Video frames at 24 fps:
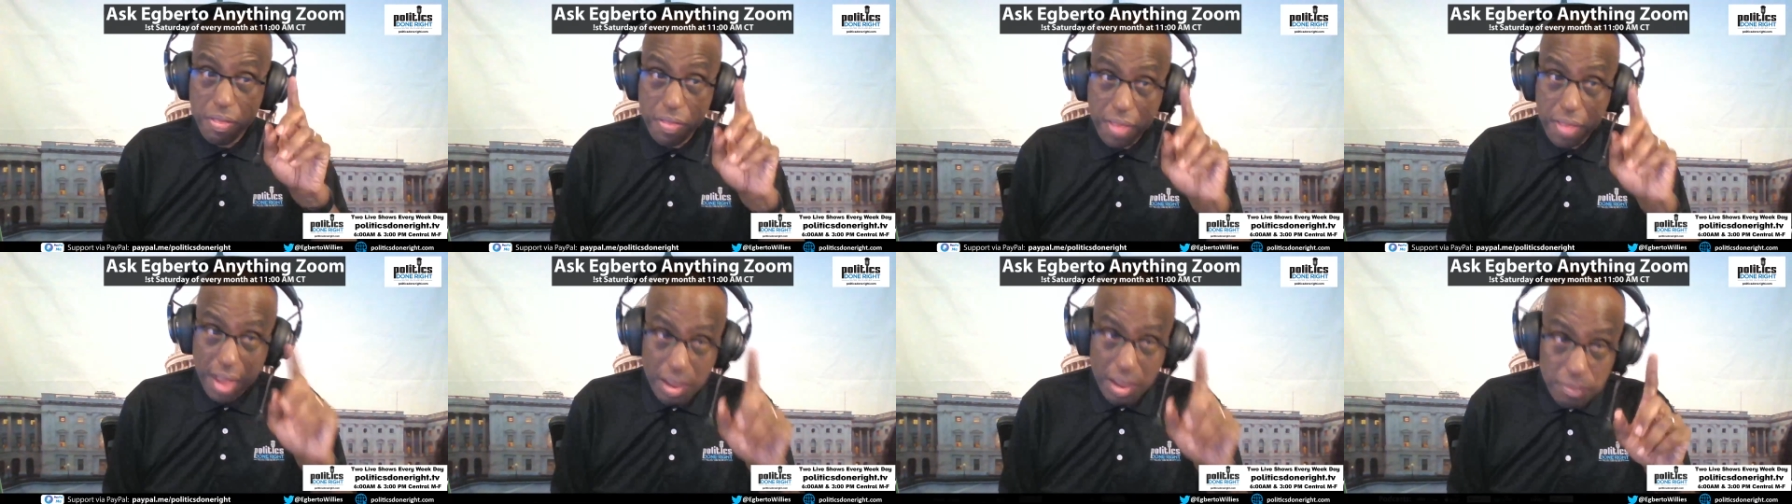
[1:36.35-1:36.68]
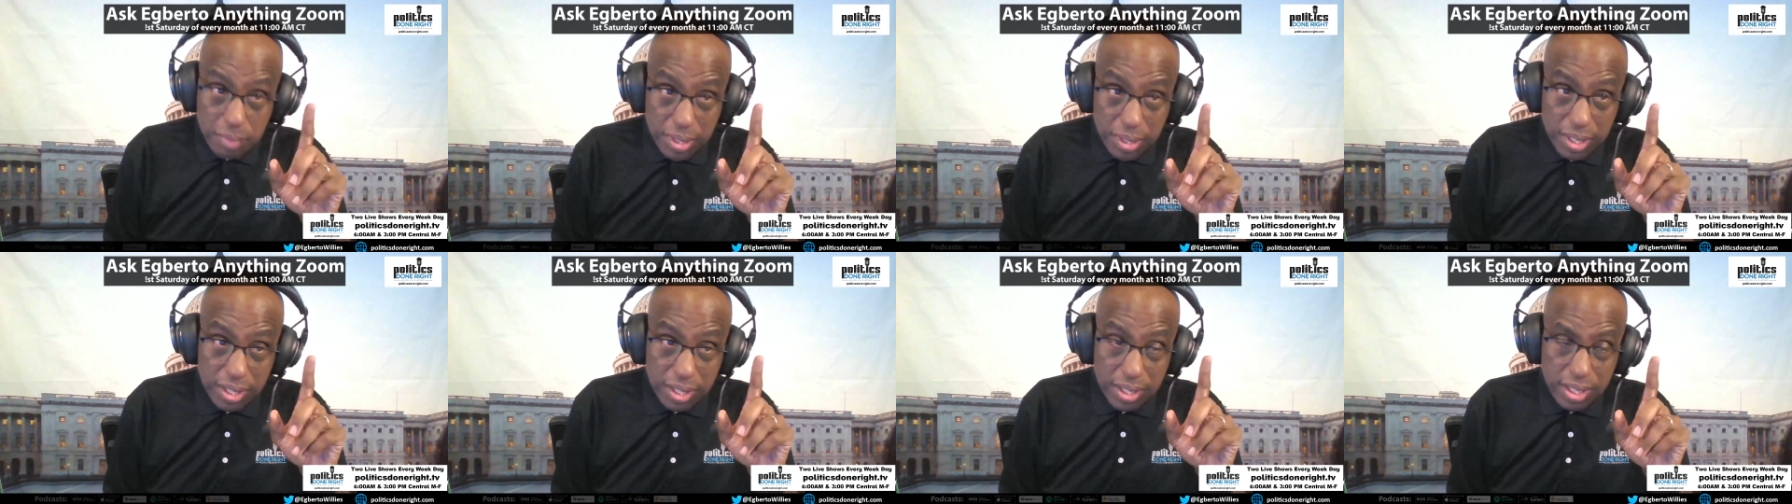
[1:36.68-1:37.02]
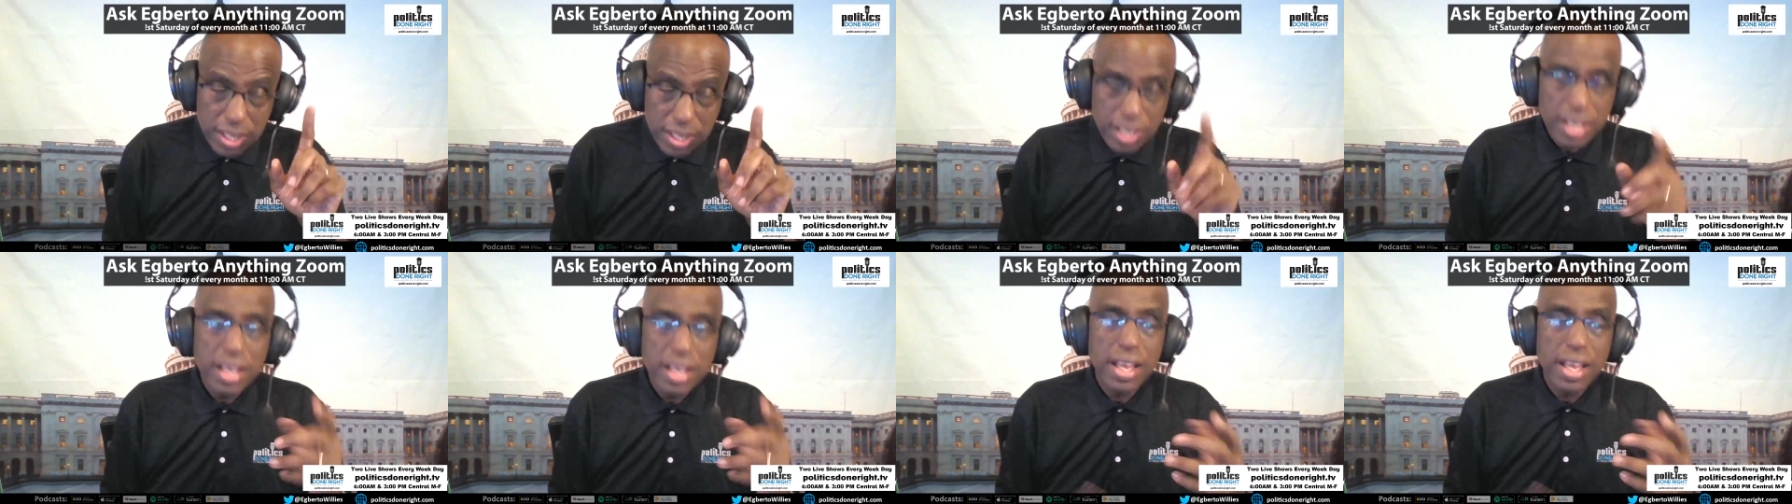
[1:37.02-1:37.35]
them
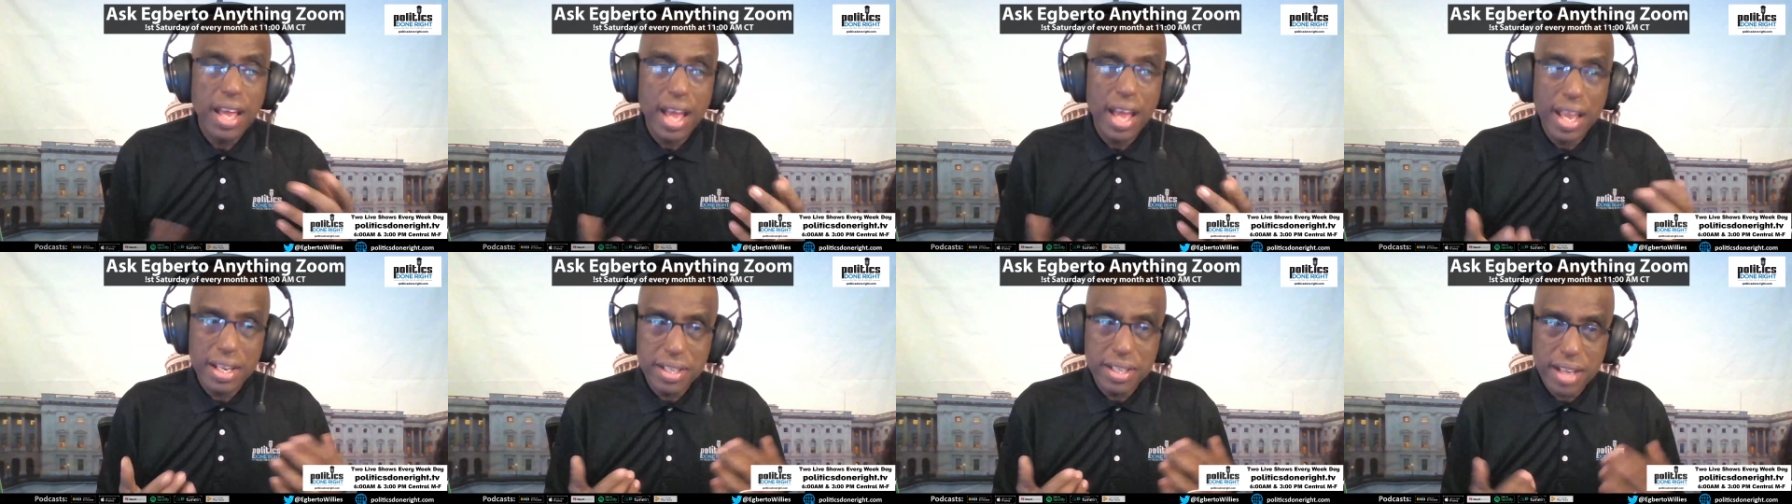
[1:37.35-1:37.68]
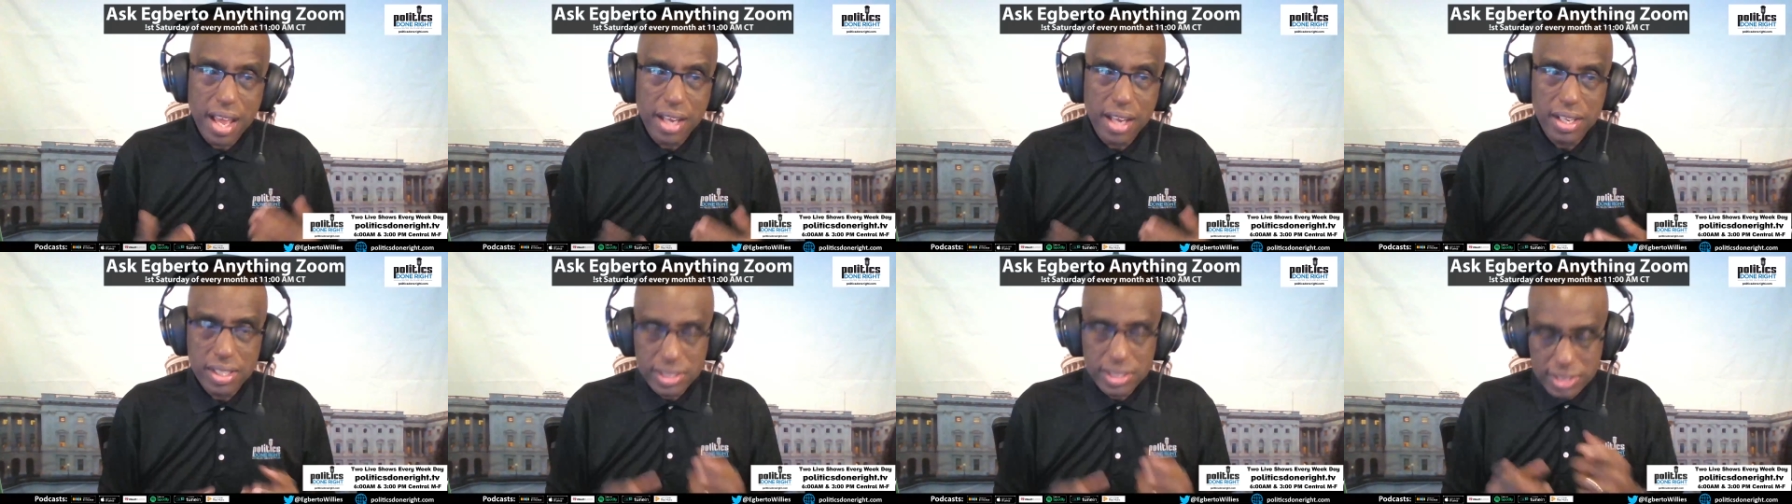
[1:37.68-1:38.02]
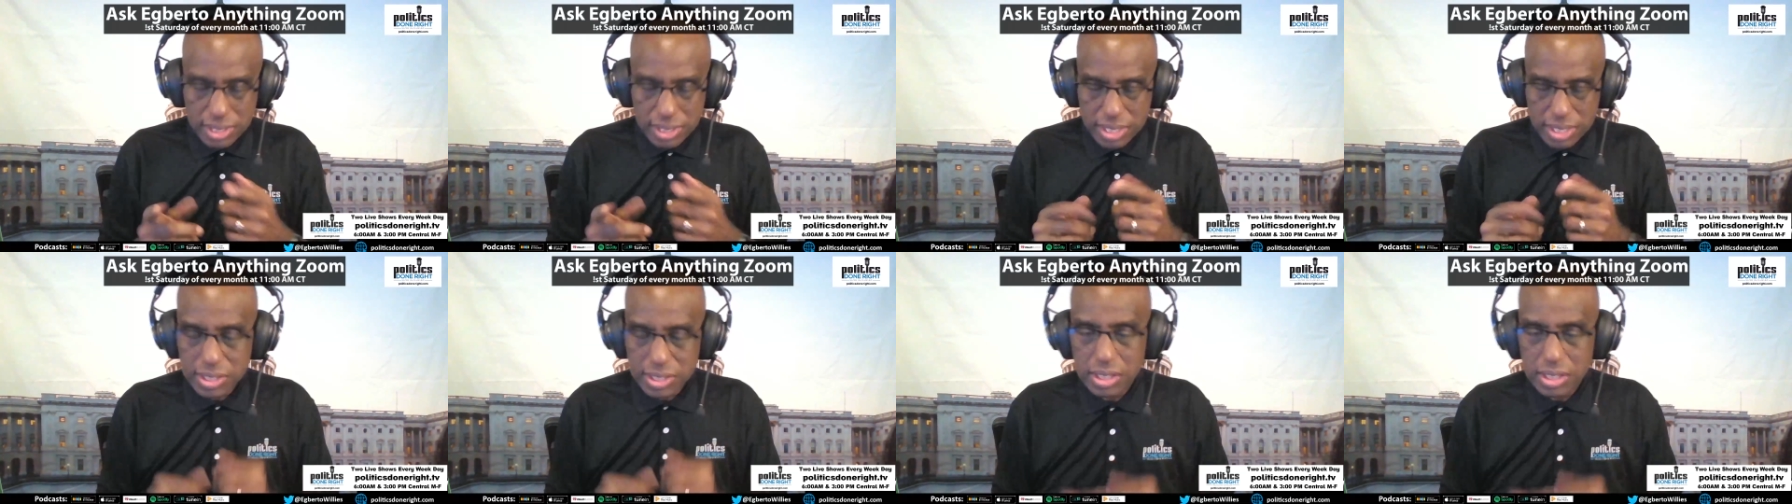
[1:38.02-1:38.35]
and not
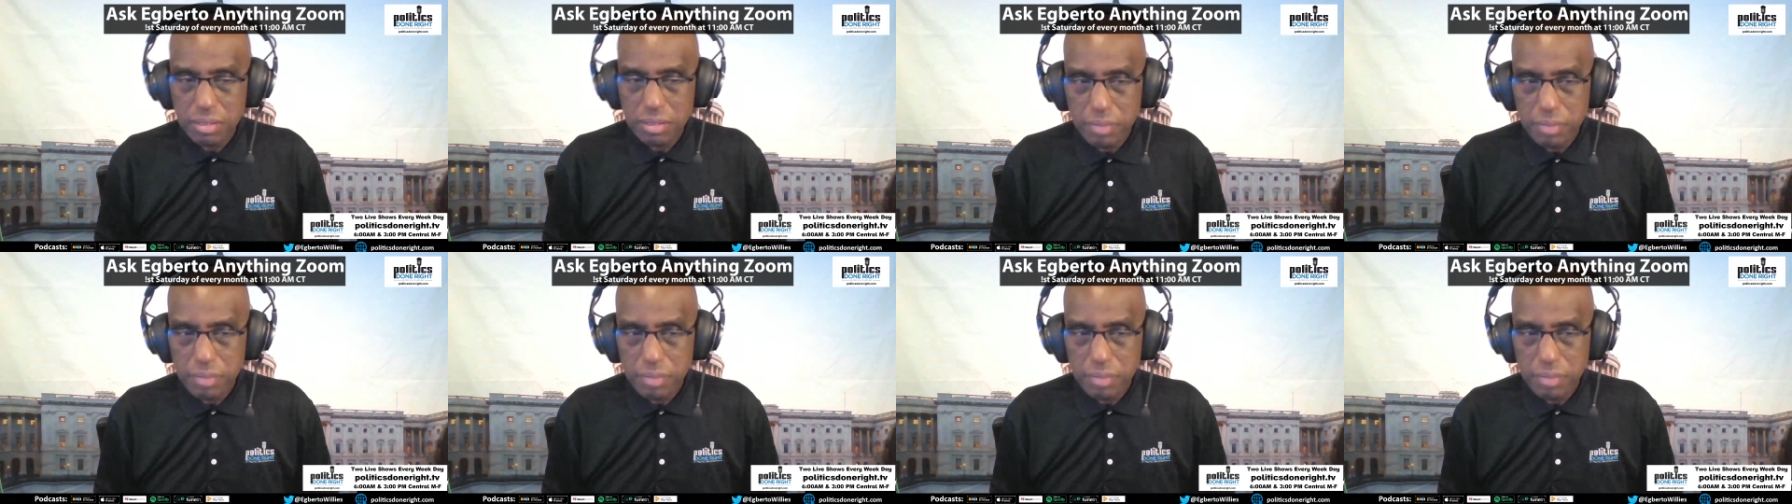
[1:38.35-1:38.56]
us. Listen to